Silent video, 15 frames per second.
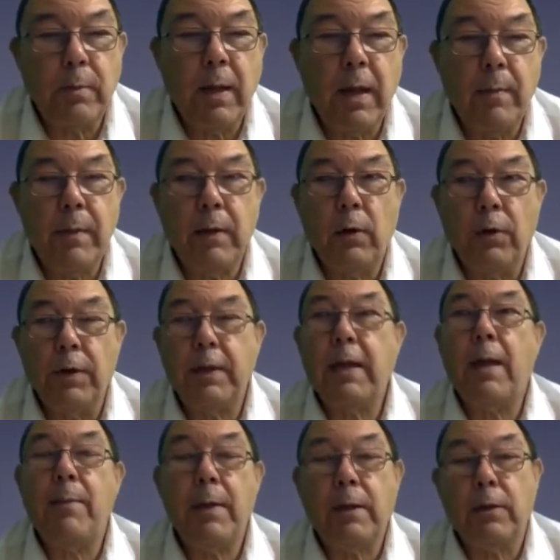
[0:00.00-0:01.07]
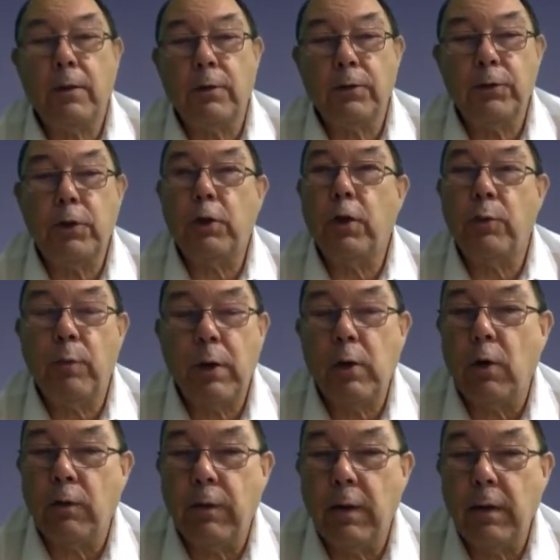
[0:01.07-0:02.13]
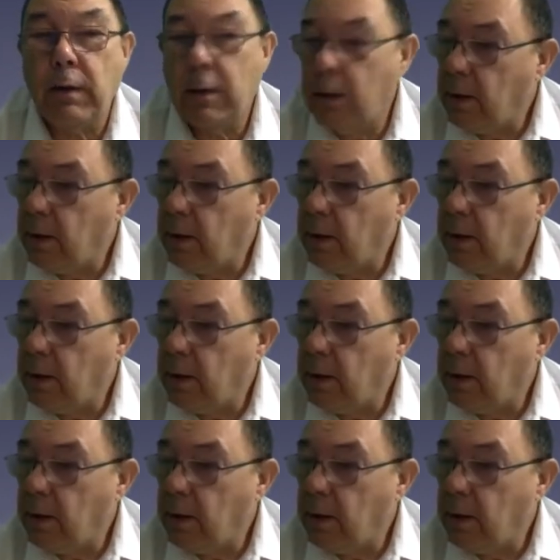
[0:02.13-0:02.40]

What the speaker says: there may be other chemicals you can recover,